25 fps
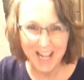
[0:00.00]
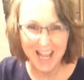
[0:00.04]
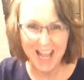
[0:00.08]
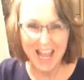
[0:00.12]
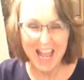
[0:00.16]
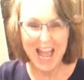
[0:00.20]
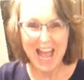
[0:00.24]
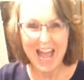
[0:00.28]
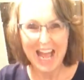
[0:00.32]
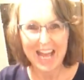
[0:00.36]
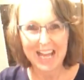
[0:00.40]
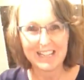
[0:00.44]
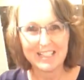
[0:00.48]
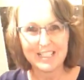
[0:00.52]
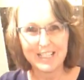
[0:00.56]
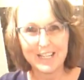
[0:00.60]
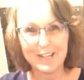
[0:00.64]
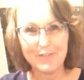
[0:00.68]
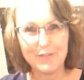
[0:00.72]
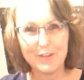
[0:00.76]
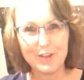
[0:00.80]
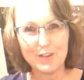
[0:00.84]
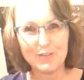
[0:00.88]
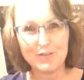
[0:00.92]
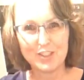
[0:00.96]
And if
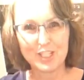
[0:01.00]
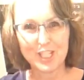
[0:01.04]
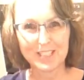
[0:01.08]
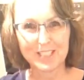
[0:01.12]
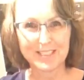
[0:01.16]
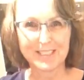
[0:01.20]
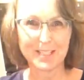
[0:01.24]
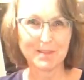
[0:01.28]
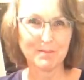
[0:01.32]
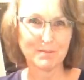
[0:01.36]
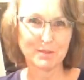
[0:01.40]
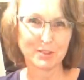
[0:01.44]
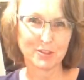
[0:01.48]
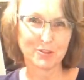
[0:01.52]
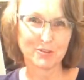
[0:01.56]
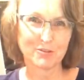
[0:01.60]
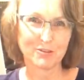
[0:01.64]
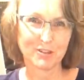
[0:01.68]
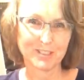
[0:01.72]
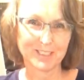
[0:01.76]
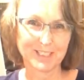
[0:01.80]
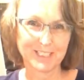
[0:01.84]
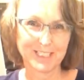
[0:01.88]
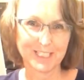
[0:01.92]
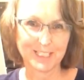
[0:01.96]
you've just stumbled across
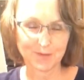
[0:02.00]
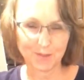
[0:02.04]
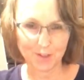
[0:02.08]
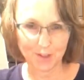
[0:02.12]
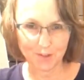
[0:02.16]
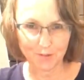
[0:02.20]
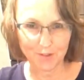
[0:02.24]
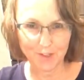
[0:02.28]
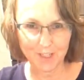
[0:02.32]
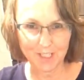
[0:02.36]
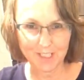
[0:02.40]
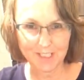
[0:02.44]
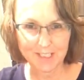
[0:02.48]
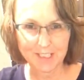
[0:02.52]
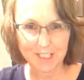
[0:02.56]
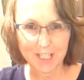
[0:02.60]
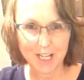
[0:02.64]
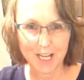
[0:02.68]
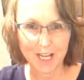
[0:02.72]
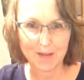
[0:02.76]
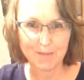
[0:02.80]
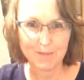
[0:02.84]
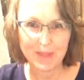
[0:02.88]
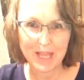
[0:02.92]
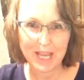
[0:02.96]
this for the first
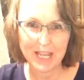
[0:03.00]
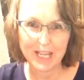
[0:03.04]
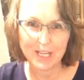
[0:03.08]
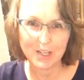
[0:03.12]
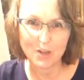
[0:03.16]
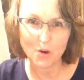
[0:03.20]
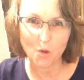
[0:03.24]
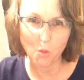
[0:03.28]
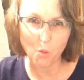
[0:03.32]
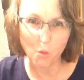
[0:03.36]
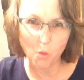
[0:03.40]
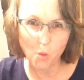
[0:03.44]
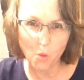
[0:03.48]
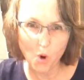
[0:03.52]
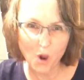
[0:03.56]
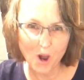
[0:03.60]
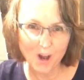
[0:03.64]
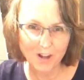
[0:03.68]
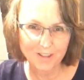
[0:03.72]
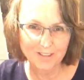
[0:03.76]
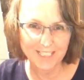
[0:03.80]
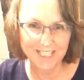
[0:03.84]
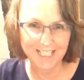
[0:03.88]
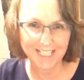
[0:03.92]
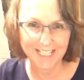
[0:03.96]
time, then
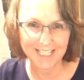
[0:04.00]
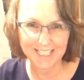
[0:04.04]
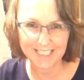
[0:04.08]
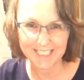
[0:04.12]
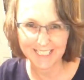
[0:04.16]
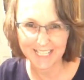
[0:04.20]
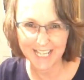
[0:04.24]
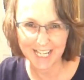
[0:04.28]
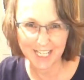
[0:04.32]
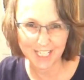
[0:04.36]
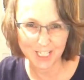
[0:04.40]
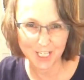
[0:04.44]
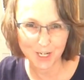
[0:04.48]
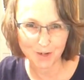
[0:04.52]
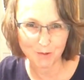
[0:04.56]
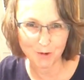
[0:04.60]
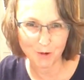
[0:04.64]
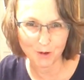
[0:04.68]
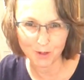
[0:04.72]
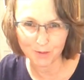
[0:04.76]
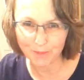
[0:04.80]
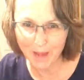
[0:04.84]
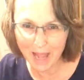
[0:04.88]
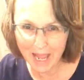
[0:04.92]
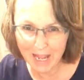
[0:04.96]
what is Enyo all
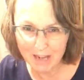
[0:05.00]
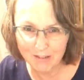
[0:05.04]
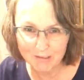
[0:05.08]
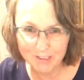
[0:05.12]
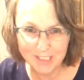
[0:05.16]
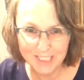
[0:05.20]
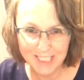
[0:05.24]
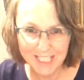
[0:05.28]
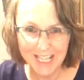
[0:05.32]
about?